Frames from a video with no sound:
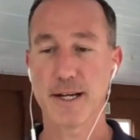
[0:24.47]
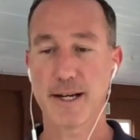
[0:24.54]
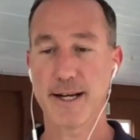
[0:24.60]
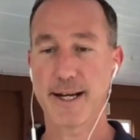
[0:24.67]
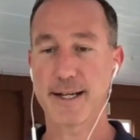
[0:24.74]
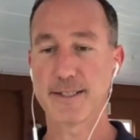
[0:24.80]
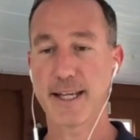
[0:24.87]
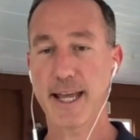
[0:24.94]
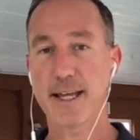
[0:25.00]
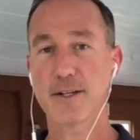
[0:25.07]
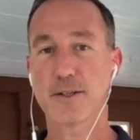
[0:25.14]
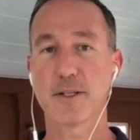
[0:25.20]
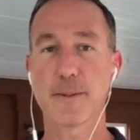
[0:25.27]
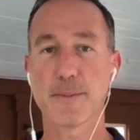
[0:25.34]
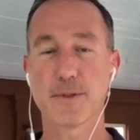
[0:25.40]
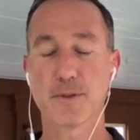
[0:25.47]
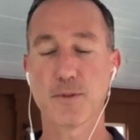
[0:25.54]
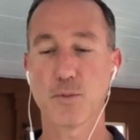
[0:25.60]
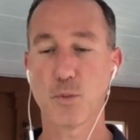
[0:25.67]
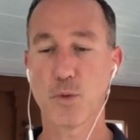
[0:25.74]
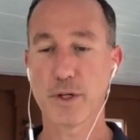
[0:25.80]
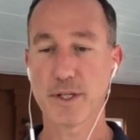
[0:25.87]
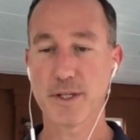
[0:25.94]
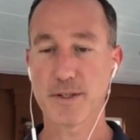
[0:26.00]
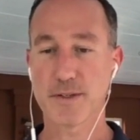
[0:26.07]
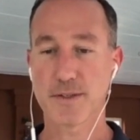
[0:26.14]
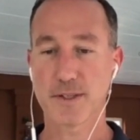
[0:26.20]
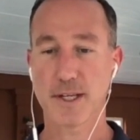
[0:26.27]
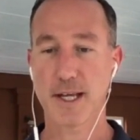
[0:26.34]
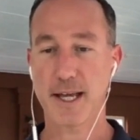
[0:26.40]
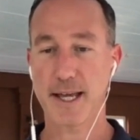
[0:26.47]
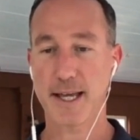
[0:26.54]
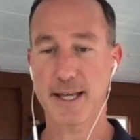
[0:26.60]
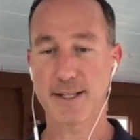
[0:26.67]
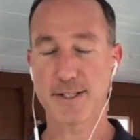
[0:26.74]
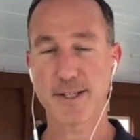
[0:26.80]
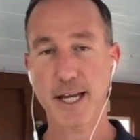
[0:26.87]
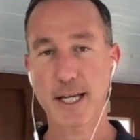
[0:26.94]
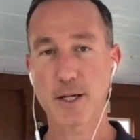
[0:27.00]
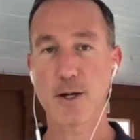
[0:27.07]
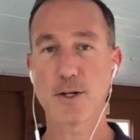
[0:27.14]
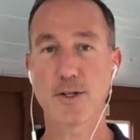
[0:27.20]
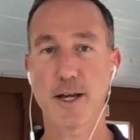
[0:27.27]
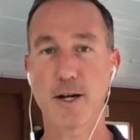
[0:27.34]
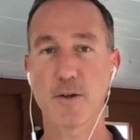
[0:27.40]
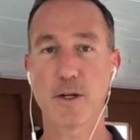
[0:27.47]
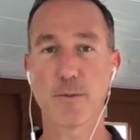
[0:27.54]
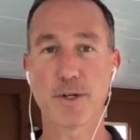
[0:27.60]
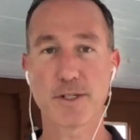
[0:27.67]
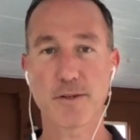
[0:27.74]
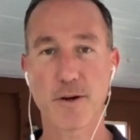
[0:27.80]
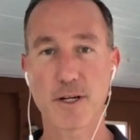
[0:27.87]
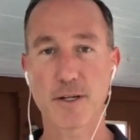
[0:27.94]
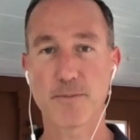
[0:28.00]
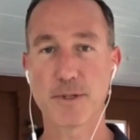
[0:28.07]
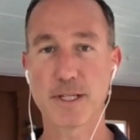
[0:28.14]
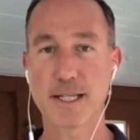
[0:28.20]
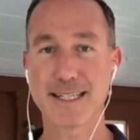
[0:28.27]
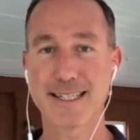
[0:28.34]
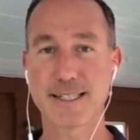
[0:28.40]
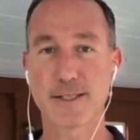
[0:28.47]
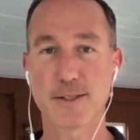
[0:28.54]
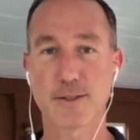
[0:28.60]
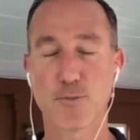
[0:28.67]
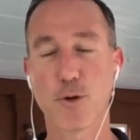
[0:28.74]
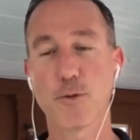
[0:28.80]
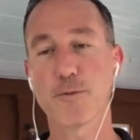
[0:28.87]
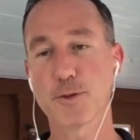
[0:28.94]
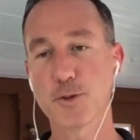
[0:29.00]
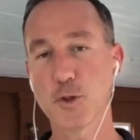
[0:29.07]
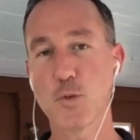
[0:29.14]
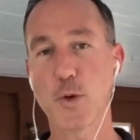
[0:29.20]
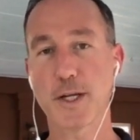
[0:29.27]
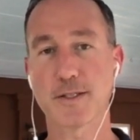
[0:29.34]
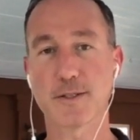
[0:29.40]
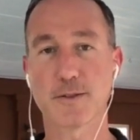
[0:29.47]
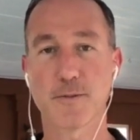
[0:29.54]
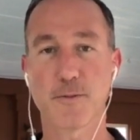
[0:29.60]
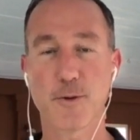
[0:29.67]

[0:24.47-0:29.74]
Uh, Dan Clips was a secondary channel that we started because, well, for two reasons.